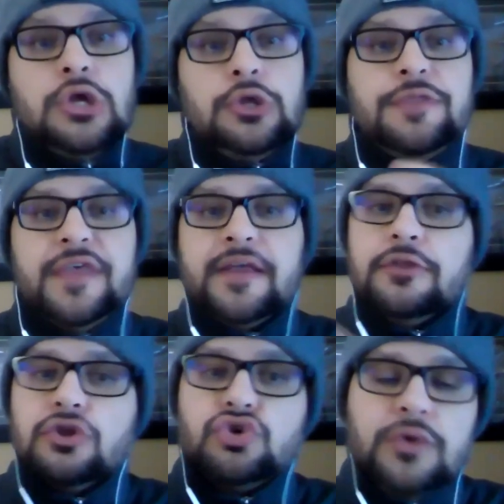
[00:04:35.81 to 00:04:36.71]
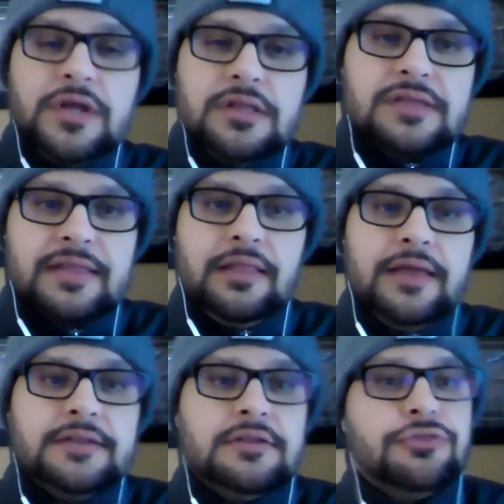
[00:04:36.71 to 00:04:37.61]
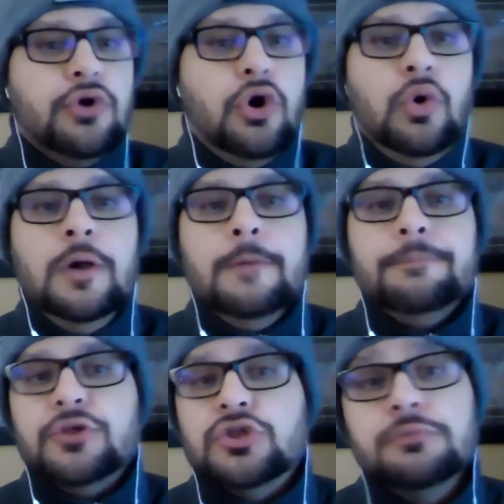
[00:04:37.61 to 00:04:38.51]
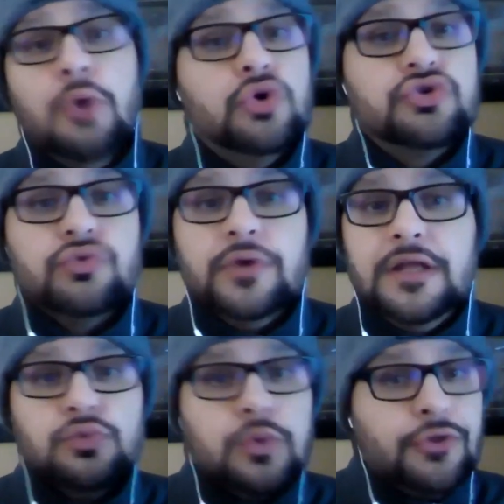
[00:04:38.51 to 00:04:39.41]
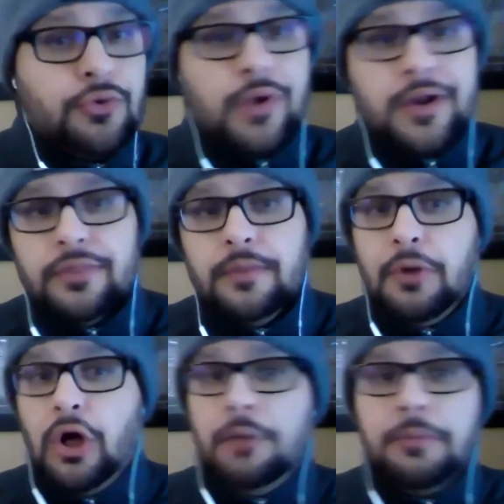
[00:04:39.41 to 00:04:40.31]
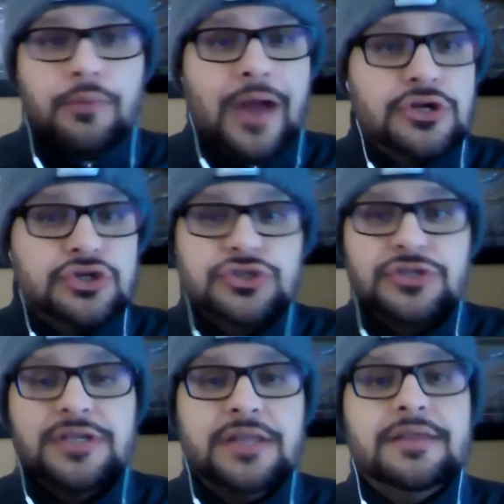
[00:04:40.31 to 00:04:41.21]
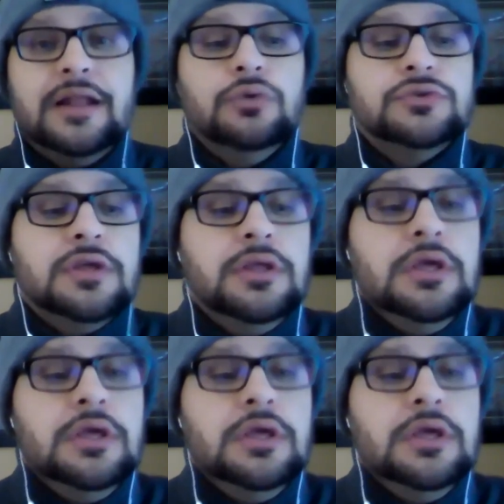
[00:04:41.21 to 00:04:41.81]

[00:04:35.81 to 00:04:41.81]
you think of the screens that they like to throw, the smoke screens where they're running the ball, but Rodgers just gets it out to